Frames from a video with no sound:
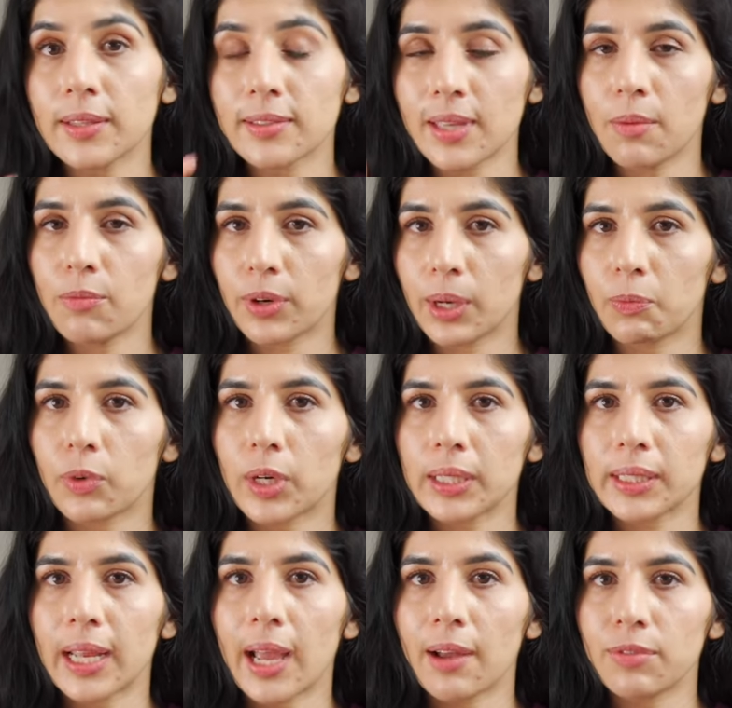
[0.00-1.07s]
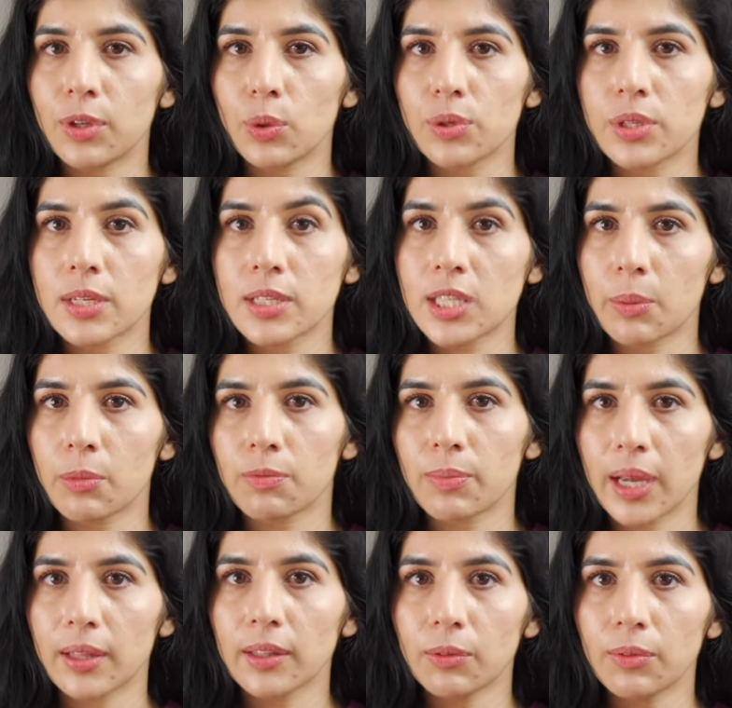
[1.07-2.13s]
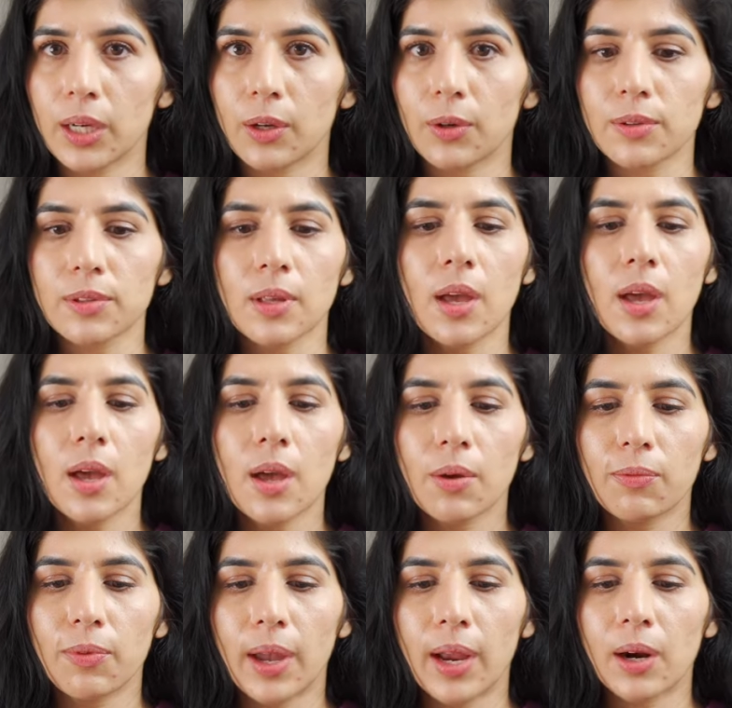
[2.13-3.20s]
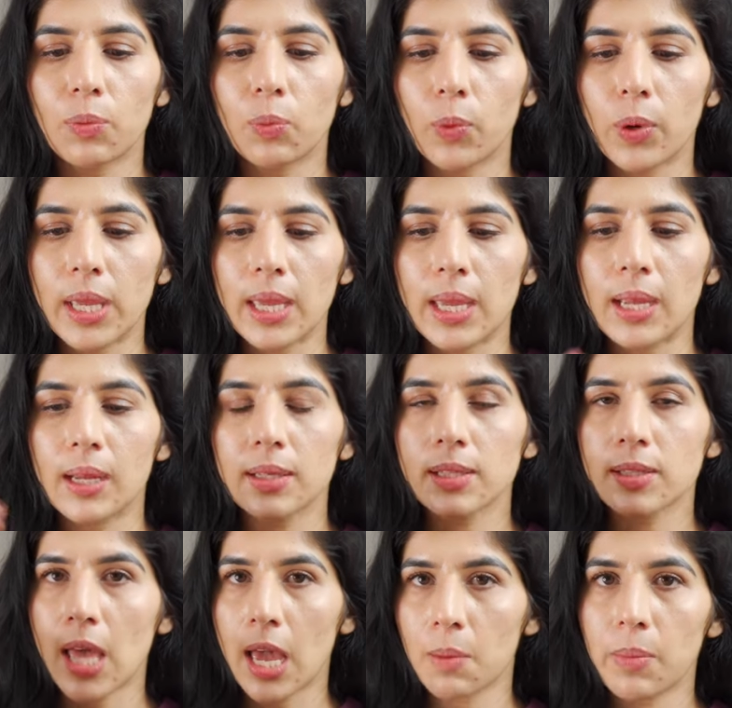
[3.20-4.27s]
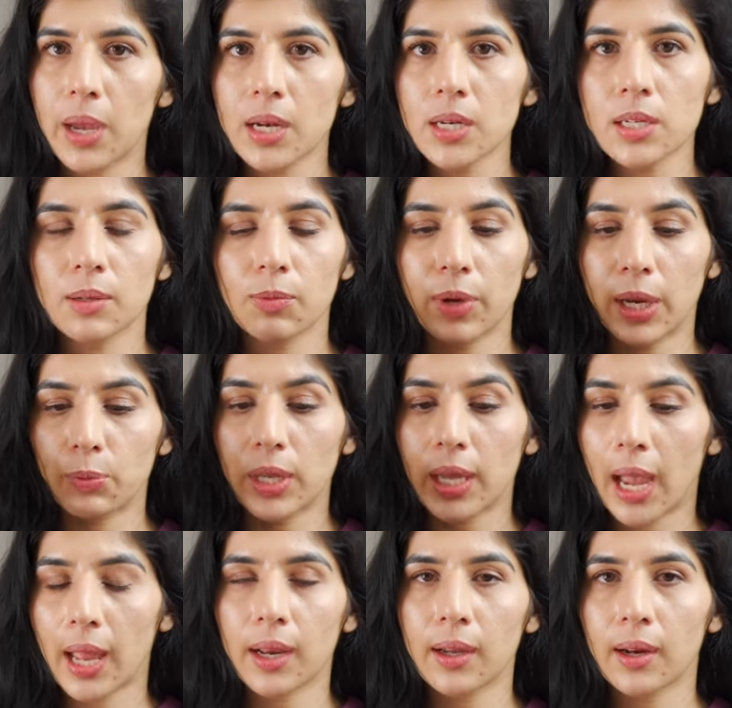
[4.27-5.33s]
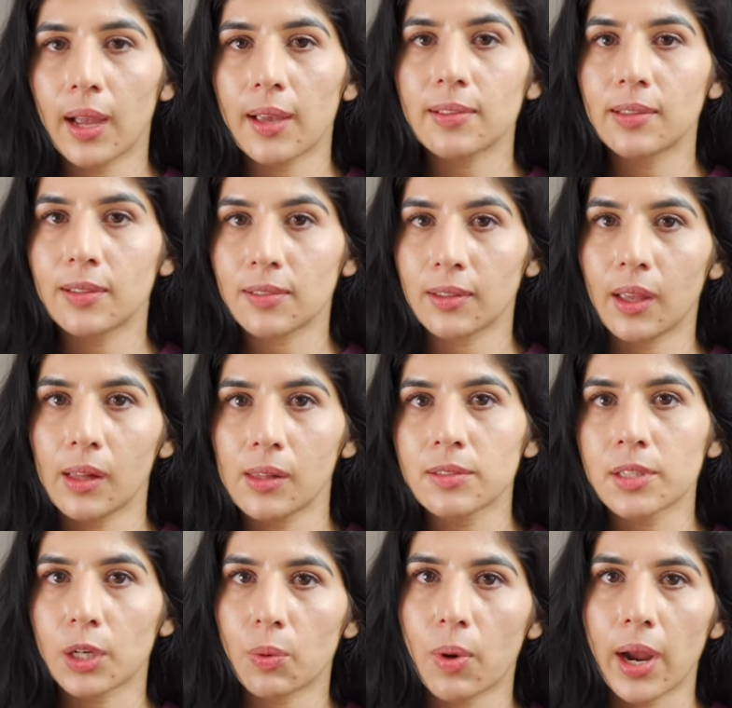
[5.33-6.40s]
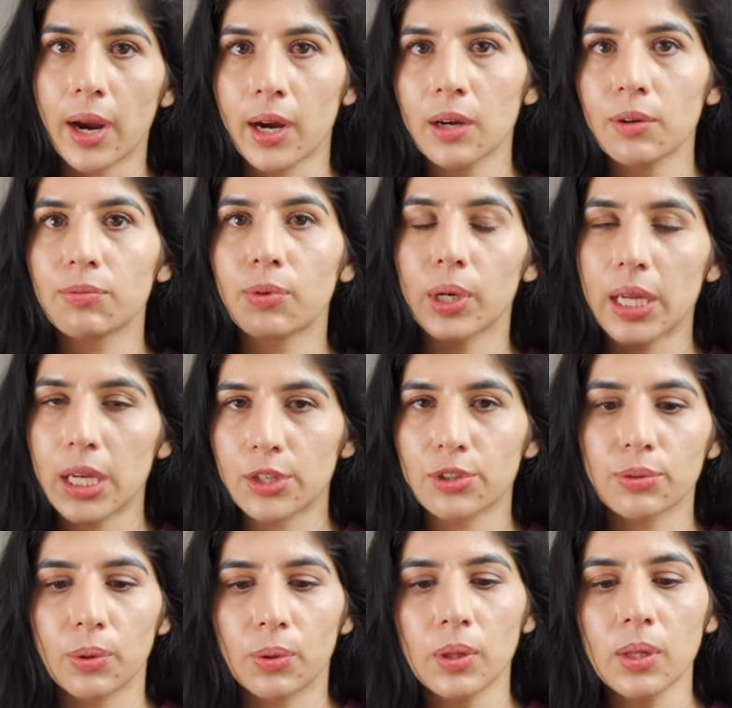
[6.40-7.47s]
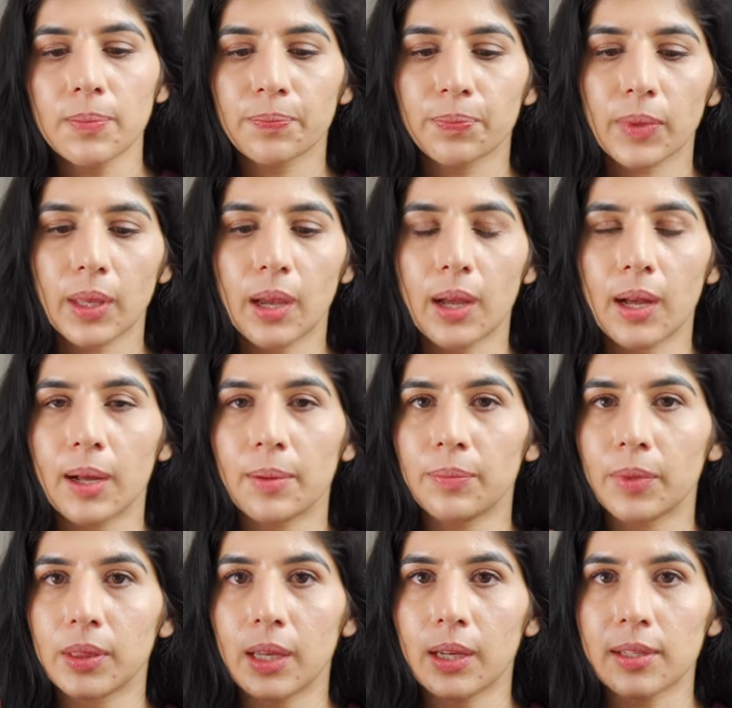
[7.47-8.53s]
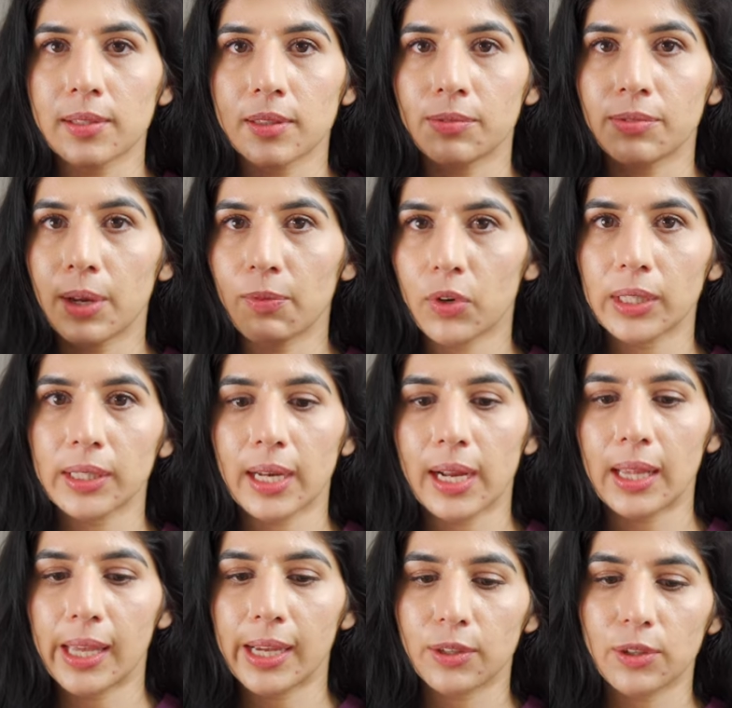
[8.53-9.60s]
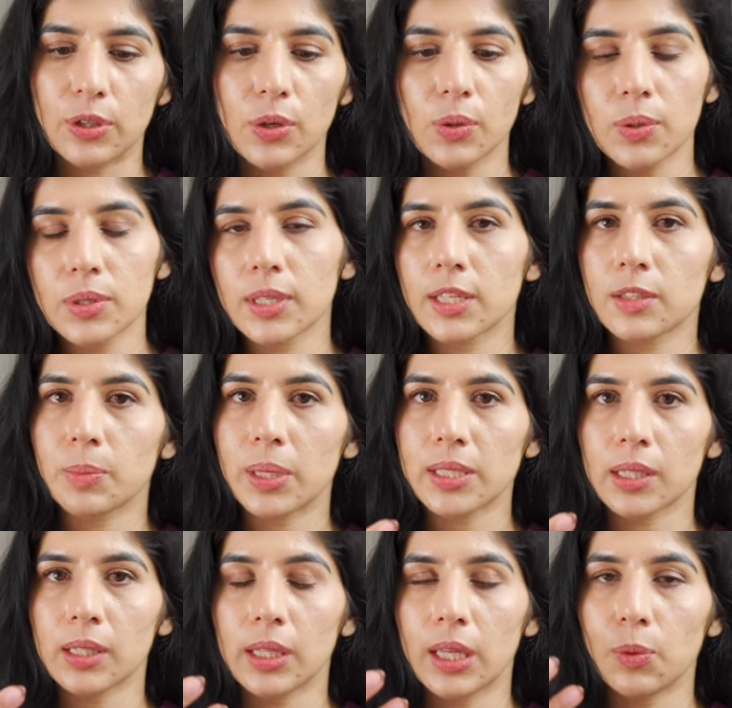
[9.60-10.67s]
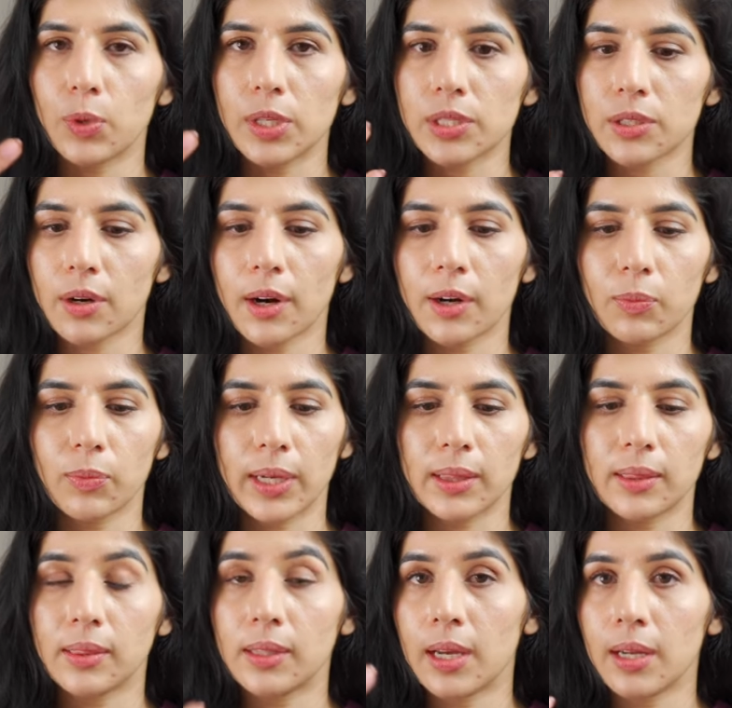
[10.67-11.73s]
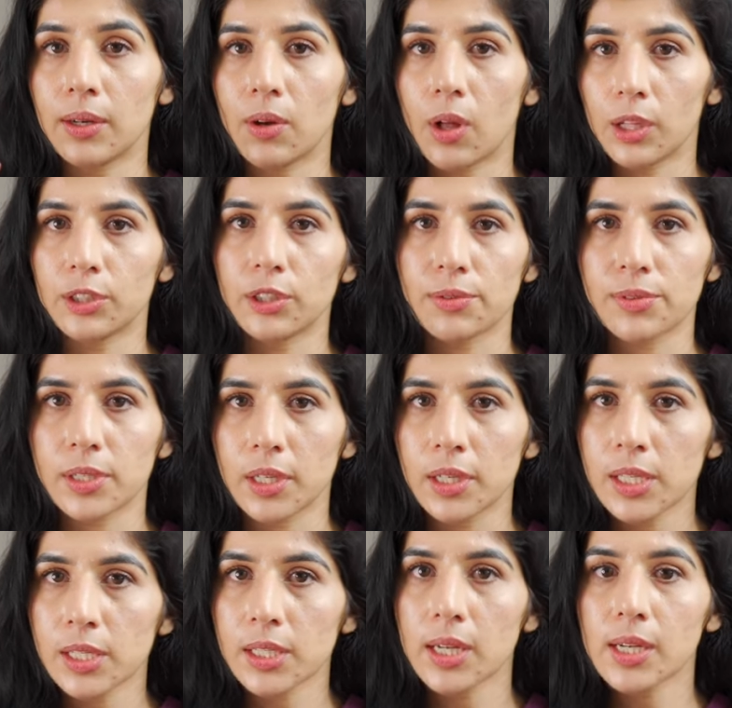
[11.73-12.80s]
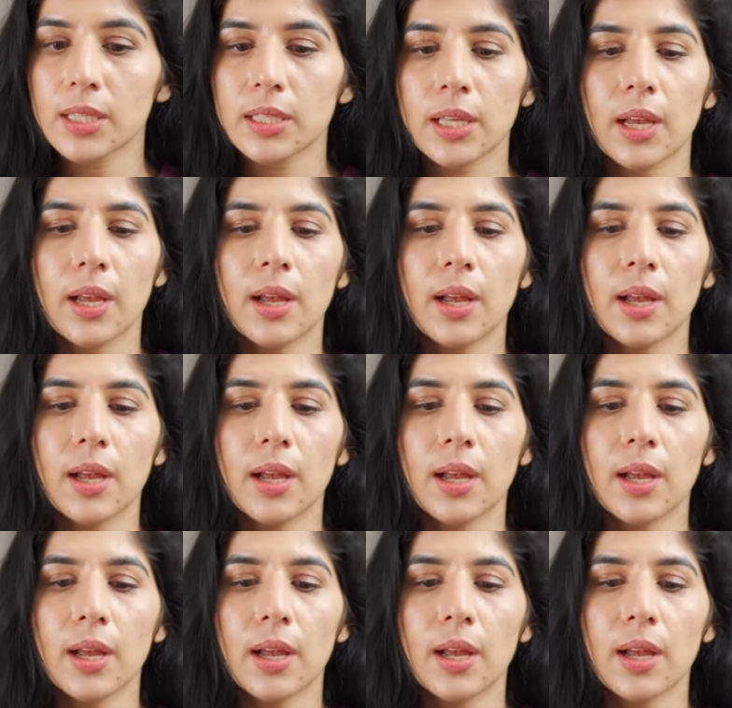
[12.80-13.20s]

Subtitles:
the same framework that I've used in some of my other videos, where we segment, where we categorize the skills required for each role, there is the framework that I like to use. It's basically we start with the knowledge of statistics,